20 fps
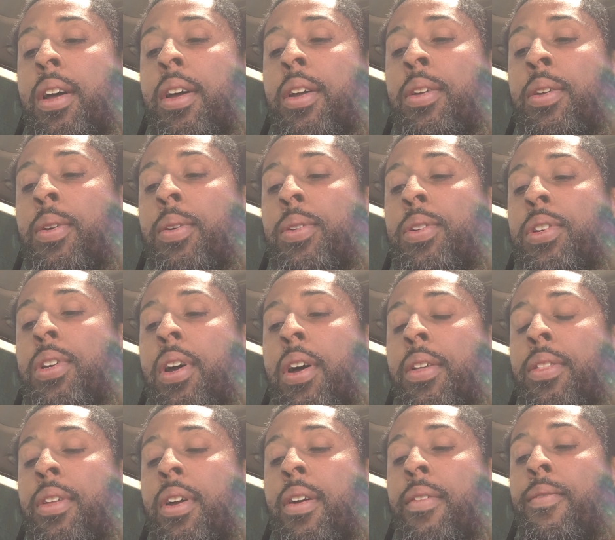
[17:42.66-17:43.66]
You shall
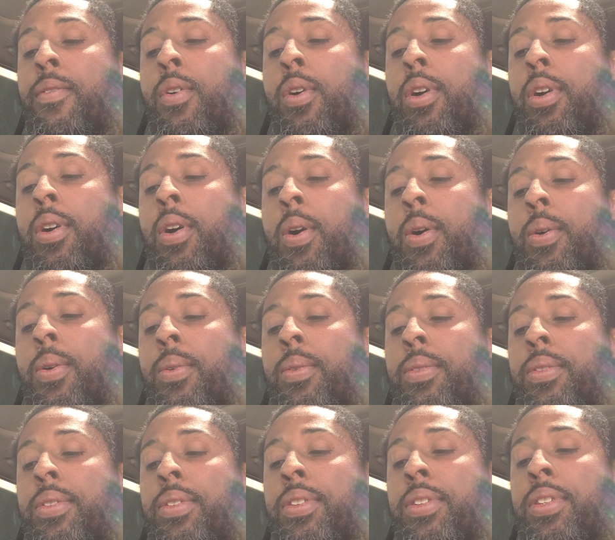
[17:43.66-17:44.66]
therefore go,
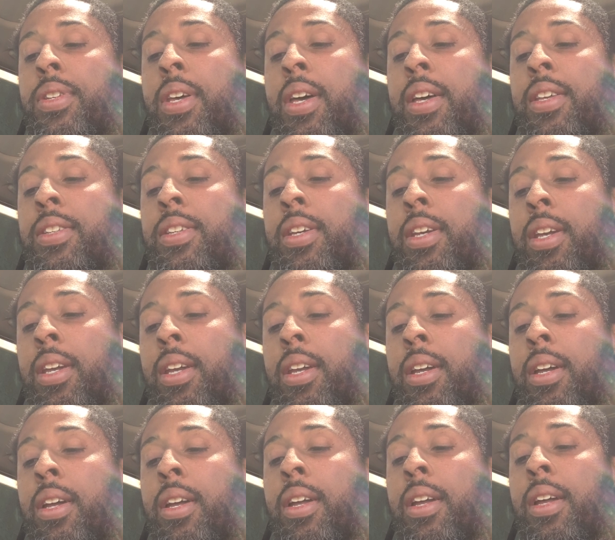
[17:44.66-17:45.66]
says he,
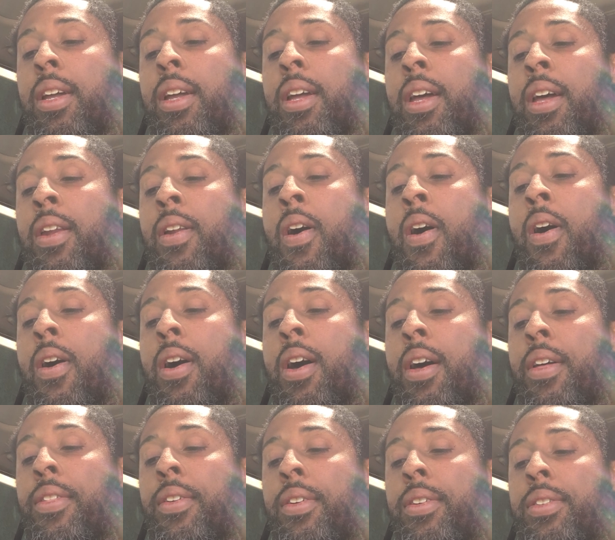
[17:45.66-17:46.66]
and all
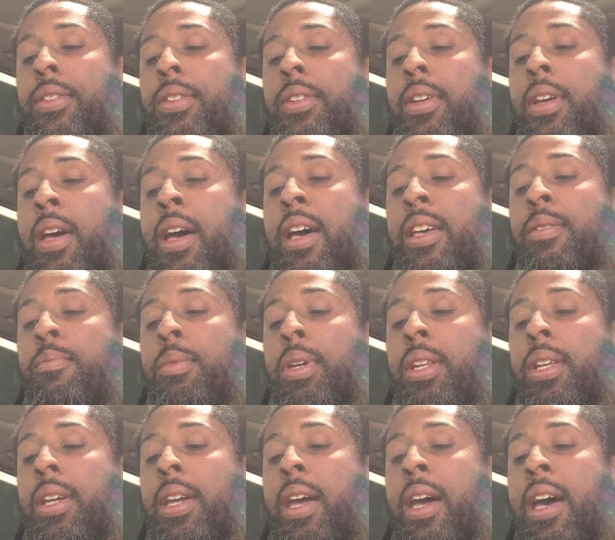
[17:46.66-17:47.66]
others, as
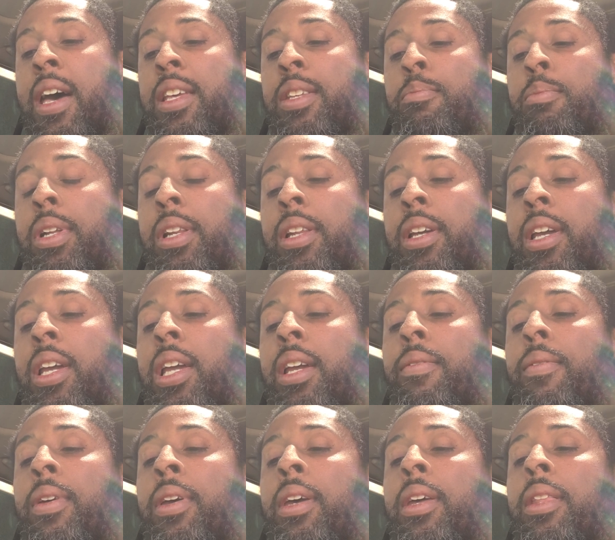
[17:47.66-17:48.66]
many as
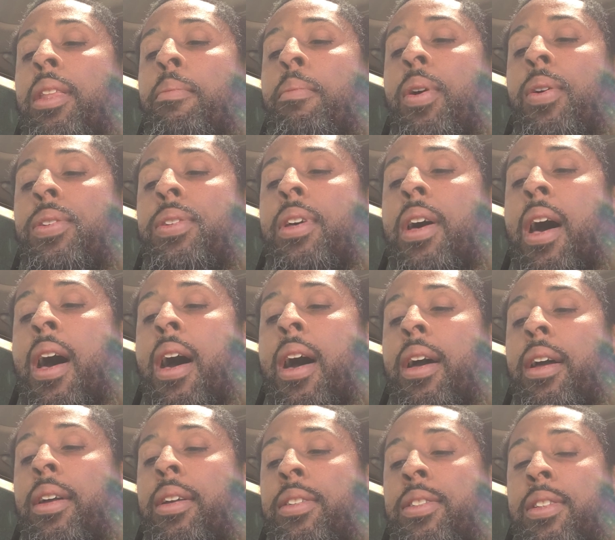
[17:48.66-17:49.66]
believe in the Most
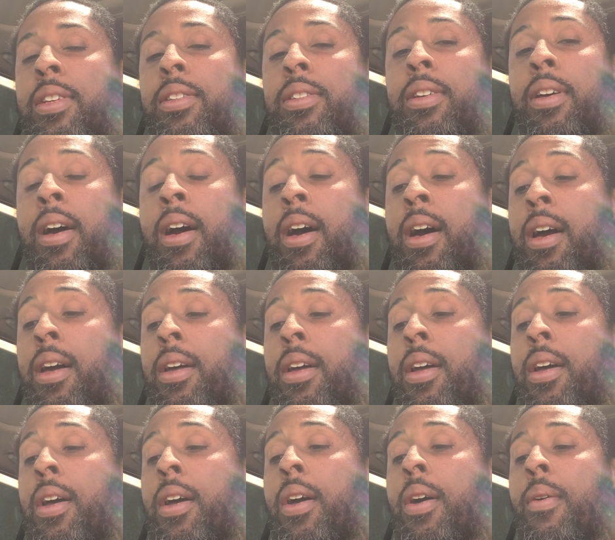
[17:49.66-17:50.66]
High, says God,
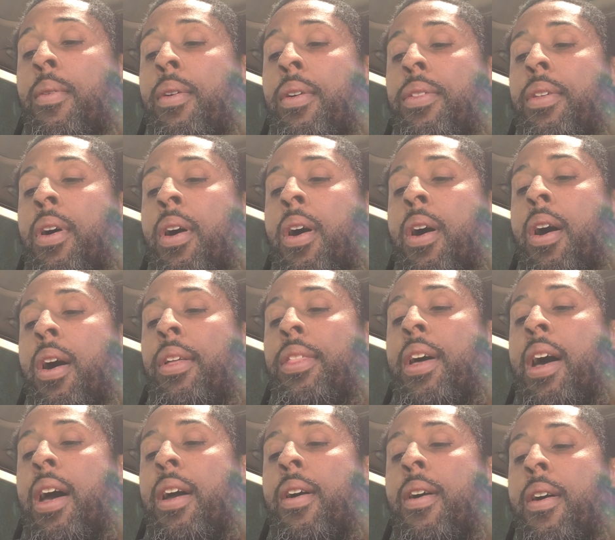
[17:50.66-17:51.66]
with all
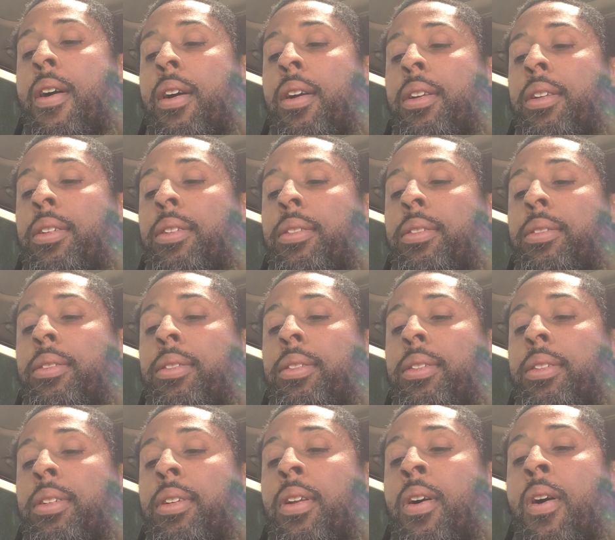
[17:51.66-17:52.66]
thy heart,
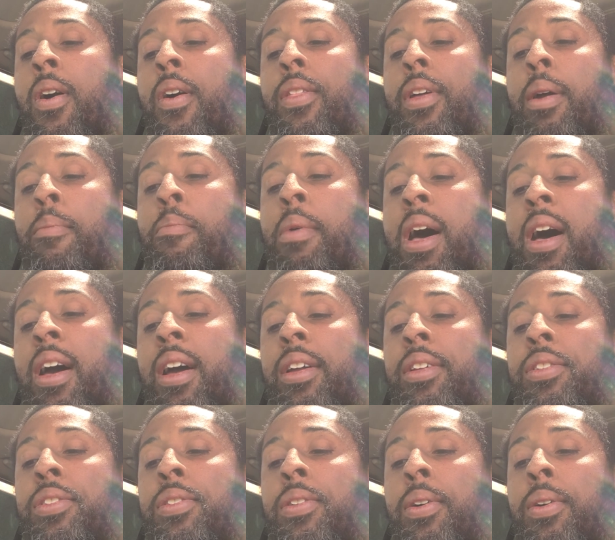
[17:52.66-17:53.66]
all their
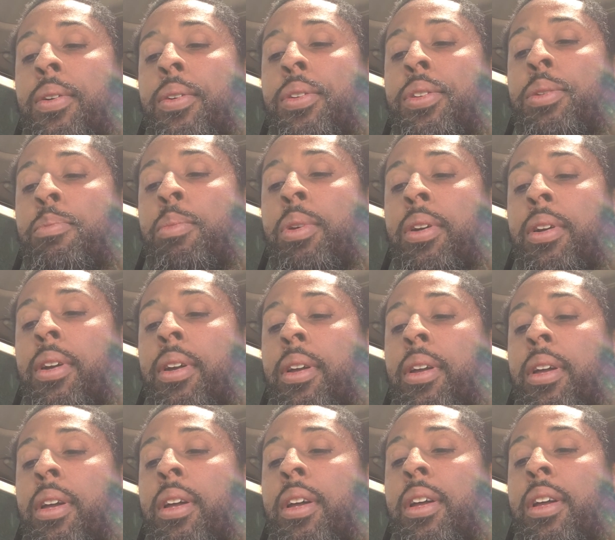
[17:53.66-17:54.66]
mind, soul, spirit,
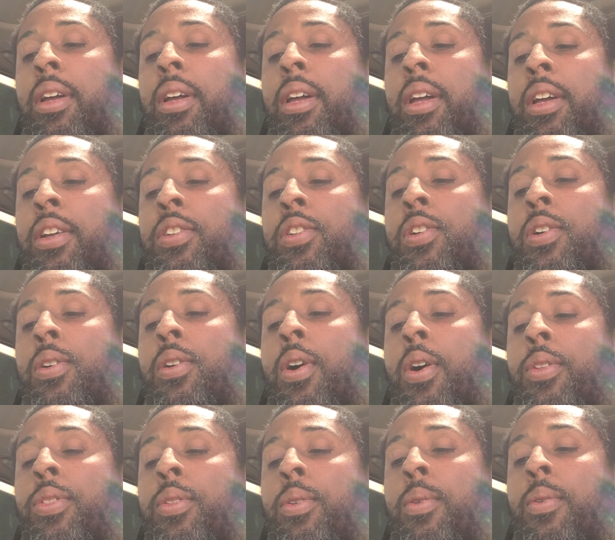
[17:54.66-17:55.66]
and shall
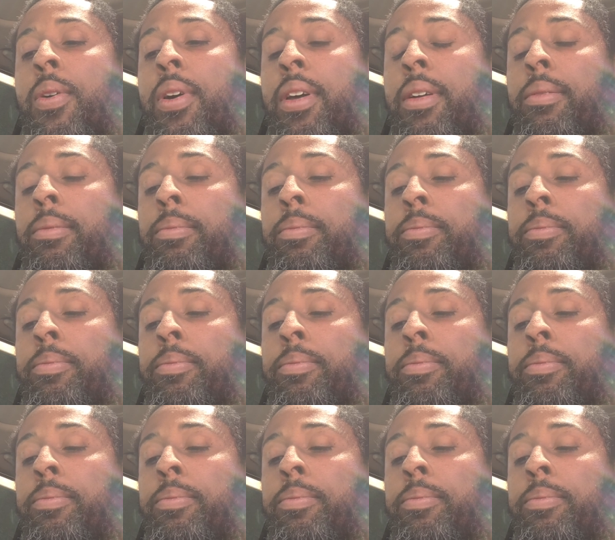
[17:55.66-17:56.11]
go through it.